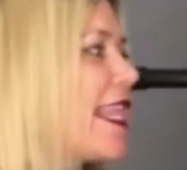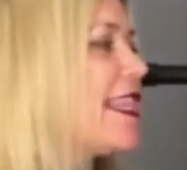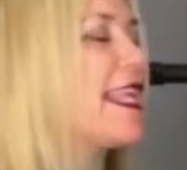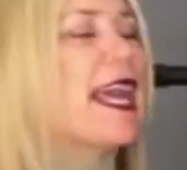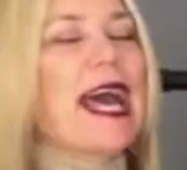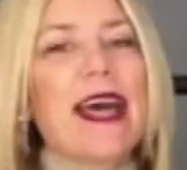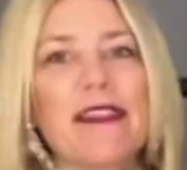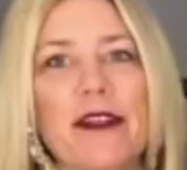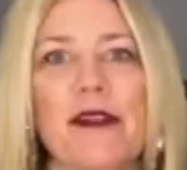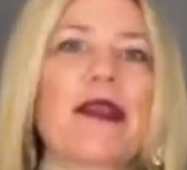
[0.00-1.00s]
The
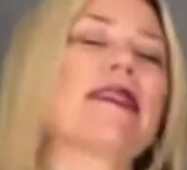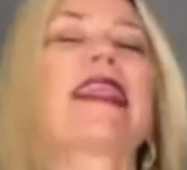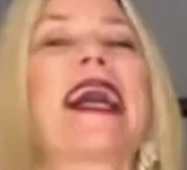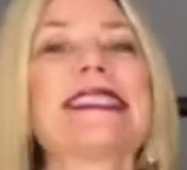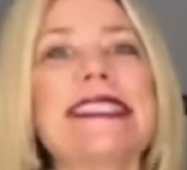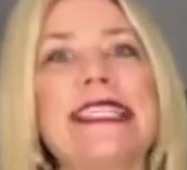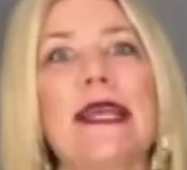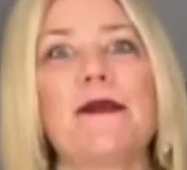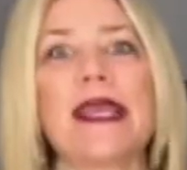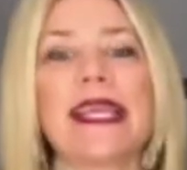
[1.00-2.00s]
other last
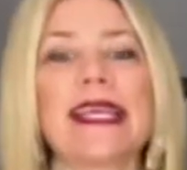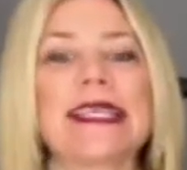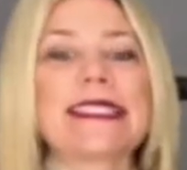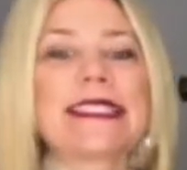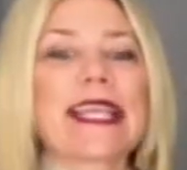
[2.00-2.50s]
tip is,